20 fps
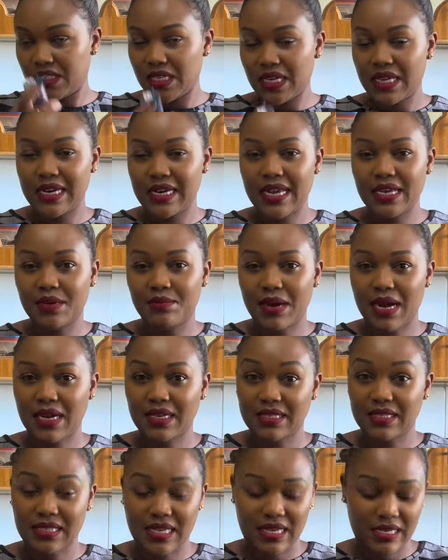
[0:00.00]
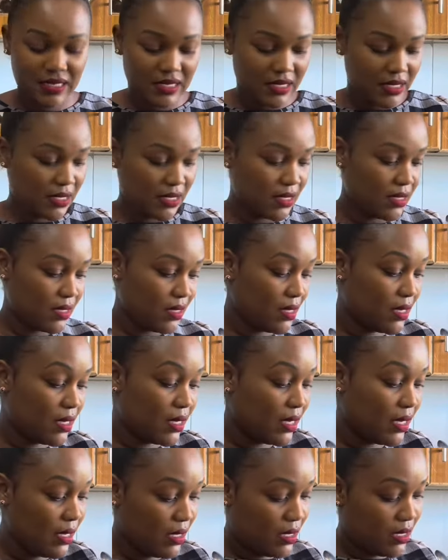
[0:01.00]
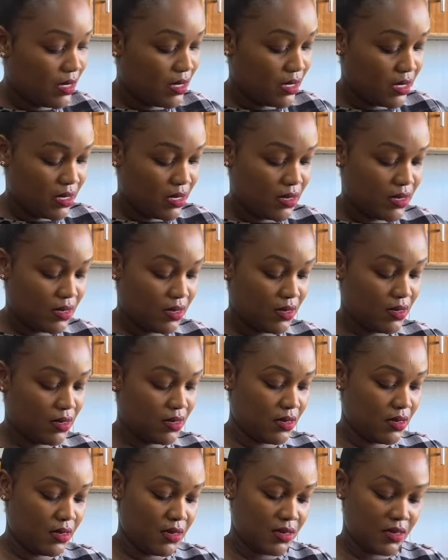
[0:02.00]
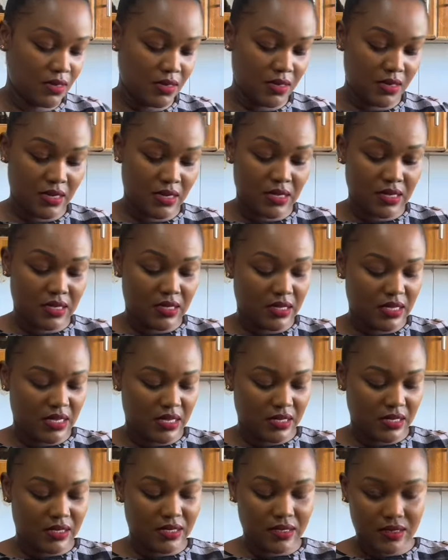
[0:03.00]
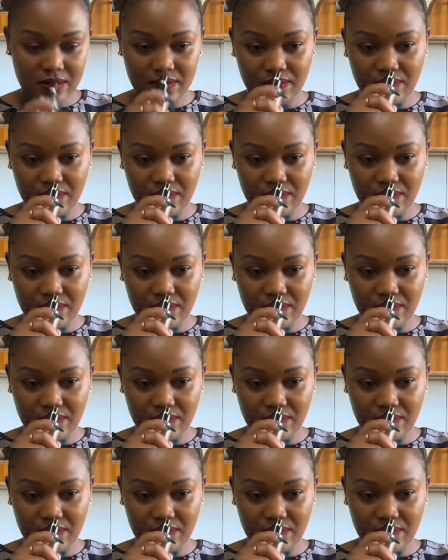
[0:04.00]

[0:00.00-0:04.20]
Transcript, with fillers: laid back scent and uh, this